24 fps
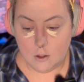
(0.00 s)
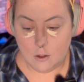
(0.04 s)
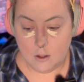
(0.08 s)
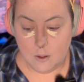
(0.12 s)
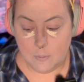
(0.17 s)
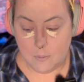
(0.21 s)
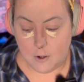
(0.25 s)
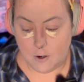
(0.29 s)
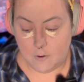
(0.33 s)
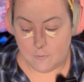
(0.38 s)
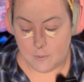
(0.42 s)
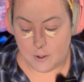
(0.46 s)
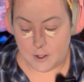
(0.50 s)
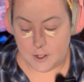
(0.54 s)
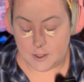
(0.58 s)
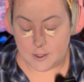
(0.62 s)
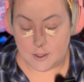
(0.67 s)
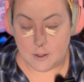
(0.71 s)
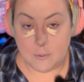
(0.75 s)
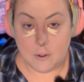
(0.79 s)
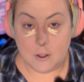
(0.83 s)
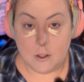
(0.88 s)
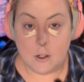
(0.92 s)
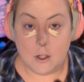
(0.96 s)
bit of my
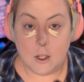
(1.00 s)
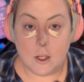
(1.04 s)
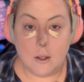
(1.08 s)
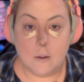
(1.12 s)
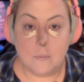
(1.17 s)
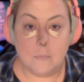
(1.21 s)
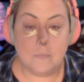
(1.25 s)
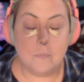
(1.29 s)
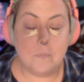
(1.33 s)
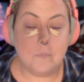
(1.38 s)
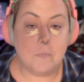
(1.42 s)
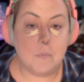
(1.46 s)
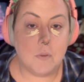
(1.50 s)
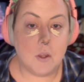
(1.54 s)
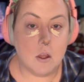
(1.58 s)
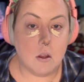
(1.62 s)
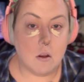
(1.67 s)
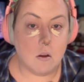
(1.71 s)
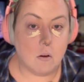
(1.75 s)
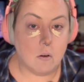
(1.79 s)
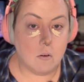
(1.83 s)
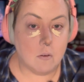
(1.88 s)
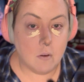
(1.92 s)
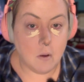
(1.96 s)
disability. You
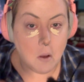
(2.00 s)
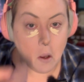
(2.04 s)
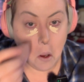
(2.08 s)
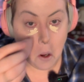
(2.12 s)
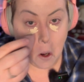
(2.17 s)
know,